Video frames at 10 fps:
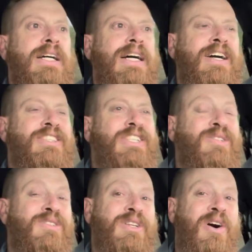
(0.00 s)
our
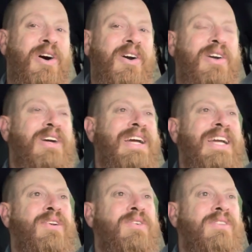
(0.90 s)
children are
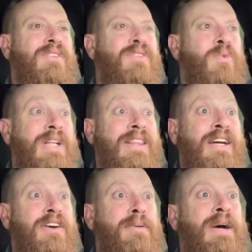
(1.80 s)
and what
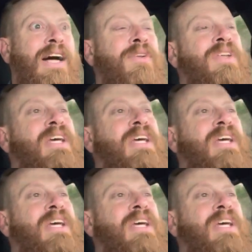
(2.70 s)
they're about.